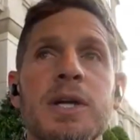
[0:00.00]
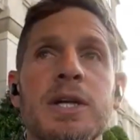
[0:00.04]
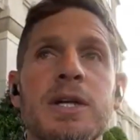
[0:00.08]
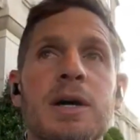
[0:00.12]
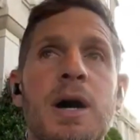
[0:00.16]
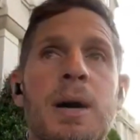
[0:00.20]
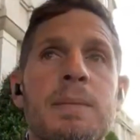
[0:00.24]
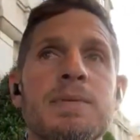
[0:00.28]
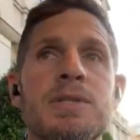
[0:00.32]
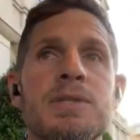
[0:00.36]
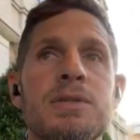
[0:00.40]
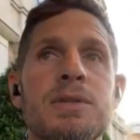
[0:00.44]
when it
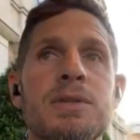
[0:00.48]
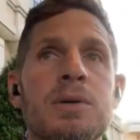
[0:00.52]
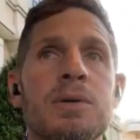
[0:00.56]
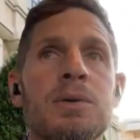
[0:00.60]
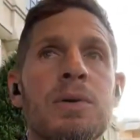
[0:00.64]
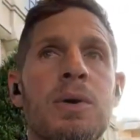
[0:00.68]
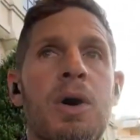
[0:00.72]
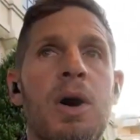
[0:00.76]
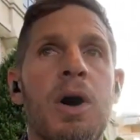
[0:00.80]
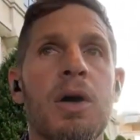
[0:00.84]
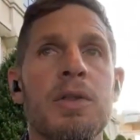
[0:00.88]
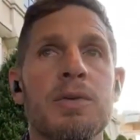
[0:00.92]
comes
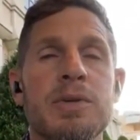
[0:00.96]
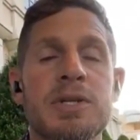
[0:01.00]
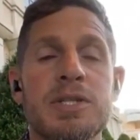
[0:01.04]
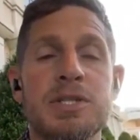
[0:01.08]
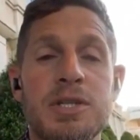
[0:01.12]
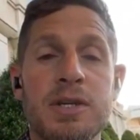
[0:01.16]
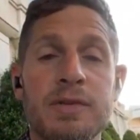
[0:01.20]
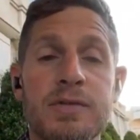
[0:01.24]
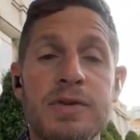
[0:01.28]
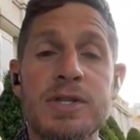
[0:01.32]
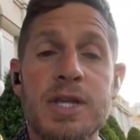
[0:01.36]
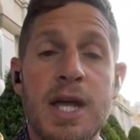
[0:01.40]
to all the
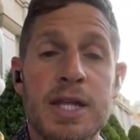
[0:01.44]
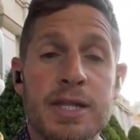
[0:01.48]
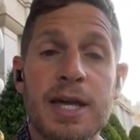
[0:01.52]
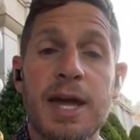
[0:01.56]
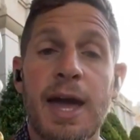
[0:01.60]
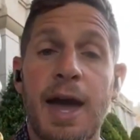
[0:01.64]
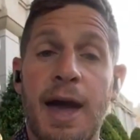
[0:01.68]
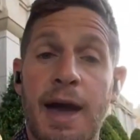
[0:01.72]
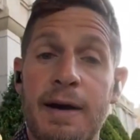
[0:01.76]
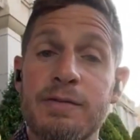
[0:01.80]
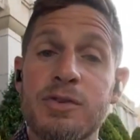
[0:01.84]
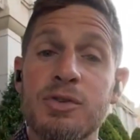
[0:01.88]
receivers that
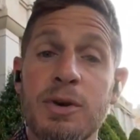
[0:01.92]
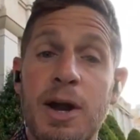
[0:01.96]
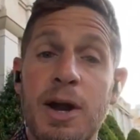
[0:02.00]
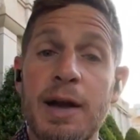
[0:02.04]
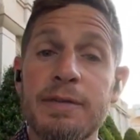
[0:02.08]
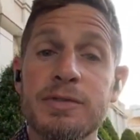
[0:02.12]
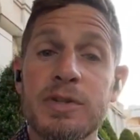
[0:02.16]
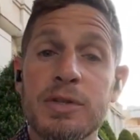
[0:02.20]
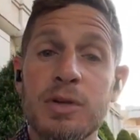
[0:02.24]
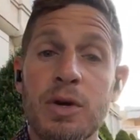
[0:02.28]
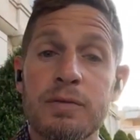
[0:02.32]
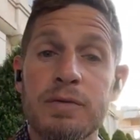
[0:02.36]
they have
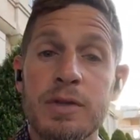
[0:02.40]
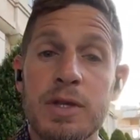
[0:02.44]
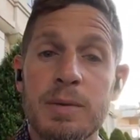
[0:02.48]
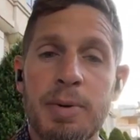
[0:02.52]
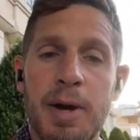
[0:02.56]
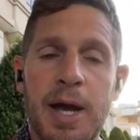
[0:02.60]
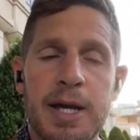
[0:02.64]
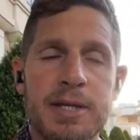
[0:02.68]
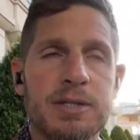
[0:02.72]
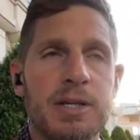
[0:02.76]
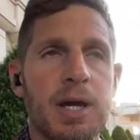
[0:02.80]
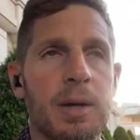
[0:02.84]
drafted over the
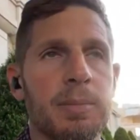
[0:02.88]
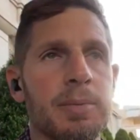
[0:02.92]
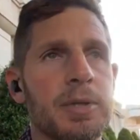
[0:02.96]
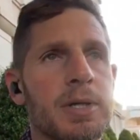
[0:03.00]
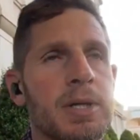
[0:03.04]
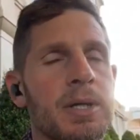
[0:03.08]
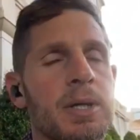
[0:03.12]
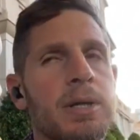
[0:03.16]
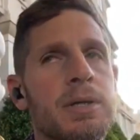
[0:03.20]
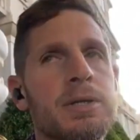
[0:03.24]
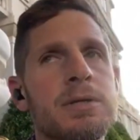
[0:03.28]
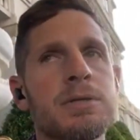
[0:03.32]
past couple
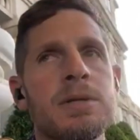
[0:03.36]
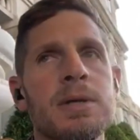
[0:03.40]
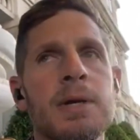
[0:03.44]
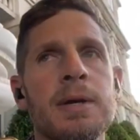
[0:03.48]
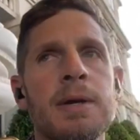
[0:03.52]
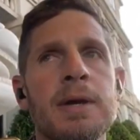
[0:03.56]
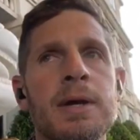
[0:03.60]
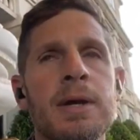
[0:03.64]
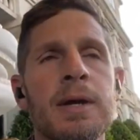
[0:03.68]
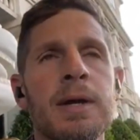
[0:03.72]
years.